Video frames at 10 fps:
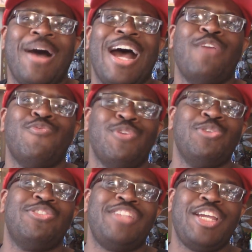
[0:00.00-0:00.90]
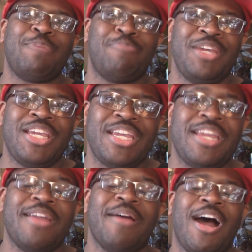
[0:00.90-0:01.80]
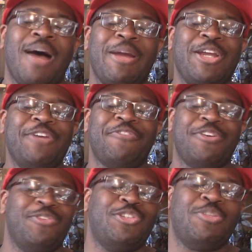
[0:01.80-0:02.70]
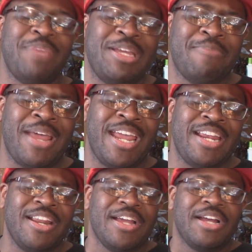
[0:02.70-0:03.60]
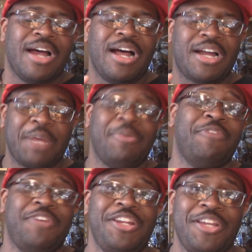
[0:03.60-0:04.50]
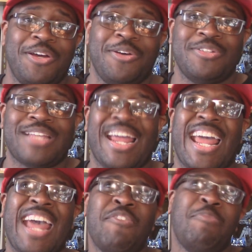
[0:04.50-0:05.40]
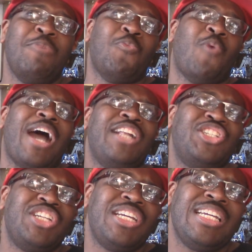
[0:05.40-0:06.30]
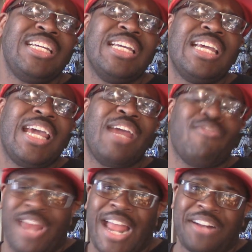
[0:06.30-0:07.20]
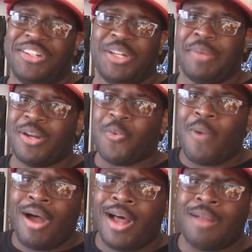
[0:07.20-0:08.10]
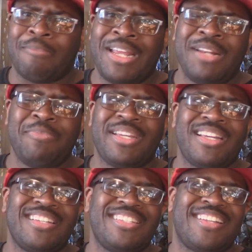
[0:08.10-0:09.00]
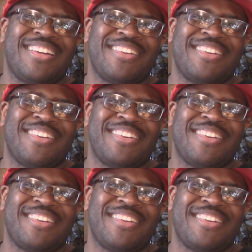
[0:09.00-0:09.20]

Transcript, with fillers: by Rustic B. Uh, my good friend Rustic B made a couple of videos. I haven't been watching and reacting to them in a while, mainly because